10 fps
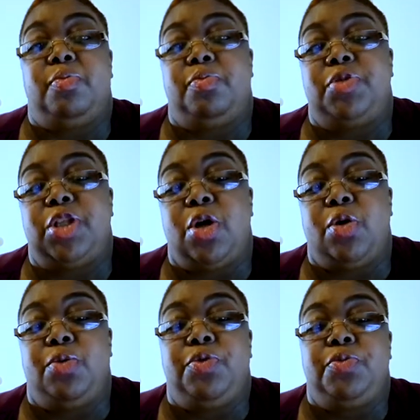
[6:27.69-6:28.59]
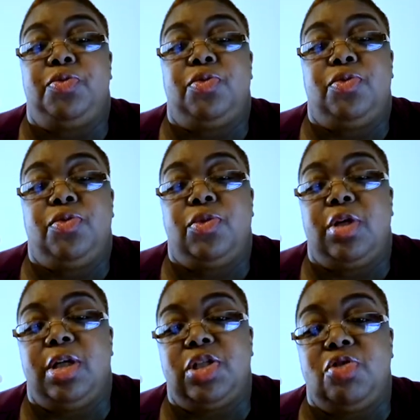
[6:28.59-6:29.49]
So
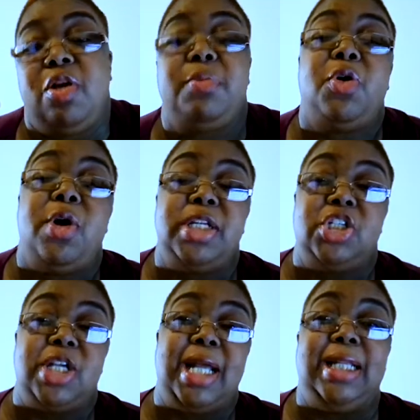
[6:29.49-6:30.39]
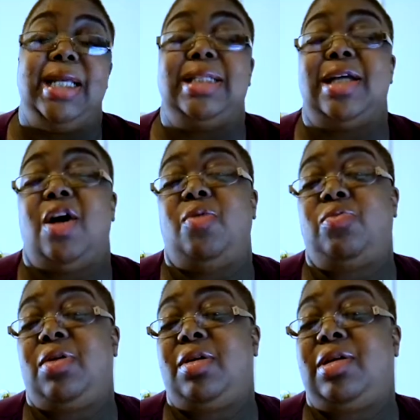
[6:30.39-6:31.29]
storyboard and shot list are
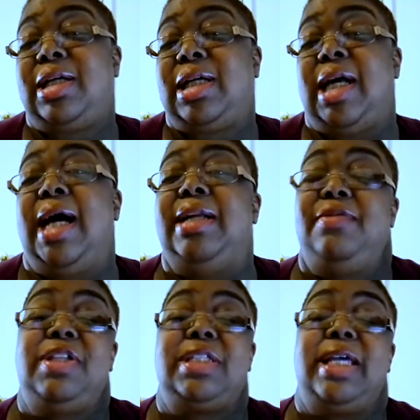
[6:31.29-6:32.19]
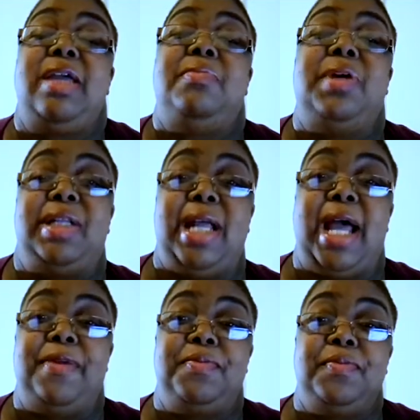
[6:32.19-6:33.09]
kind of the same, but
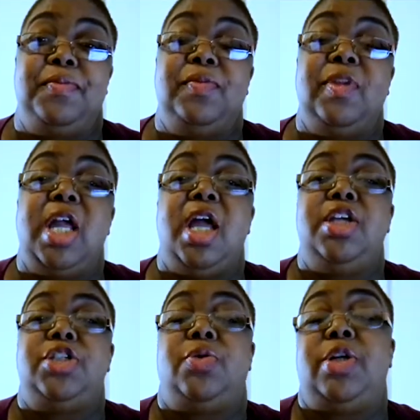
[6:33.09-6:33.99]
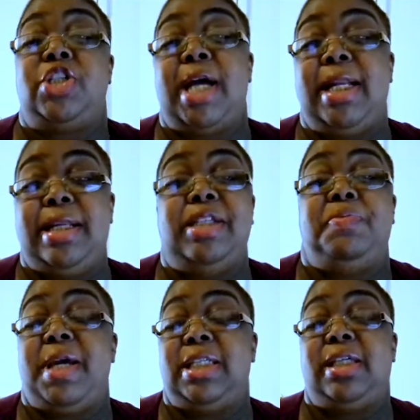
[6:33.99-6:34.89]
not. So a shot list
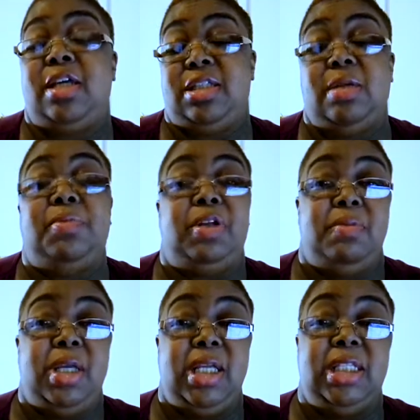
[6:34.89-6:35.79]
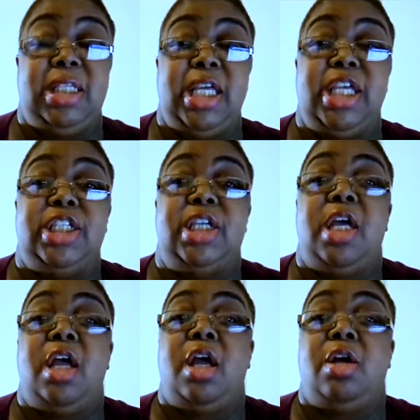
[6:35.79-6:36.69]
basically simply means is,
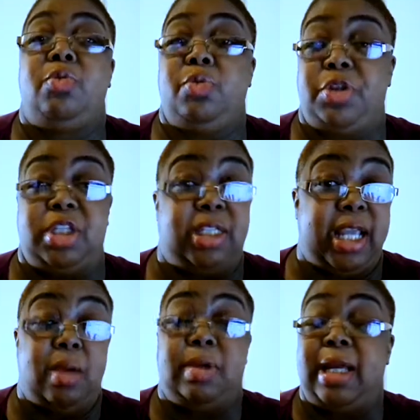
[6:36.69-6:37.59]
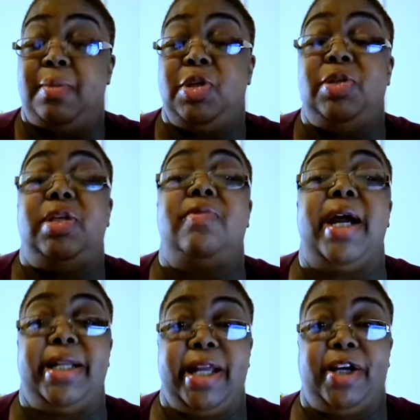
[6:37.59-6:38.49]
with this camera like I'm using
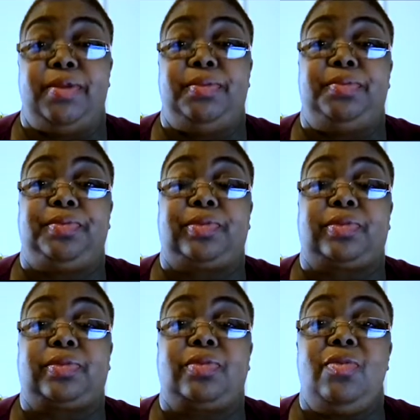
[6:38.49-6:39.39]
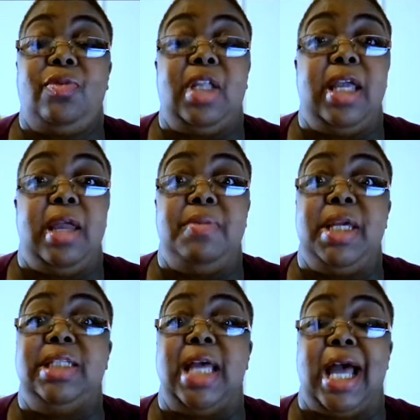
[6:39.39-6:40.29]
right now, it
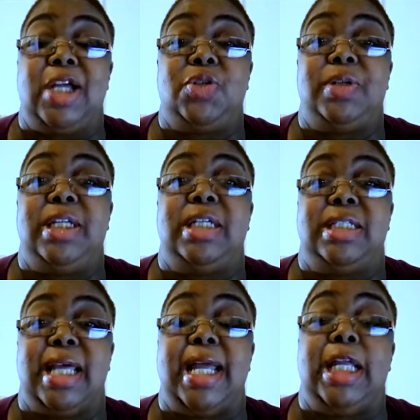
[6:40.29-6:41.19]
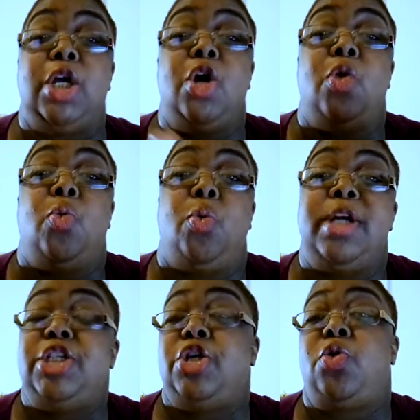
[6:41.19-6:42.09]
means actually deciding
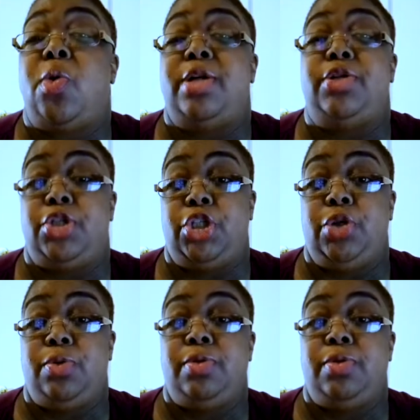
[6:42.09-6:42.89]
what you're going to shoot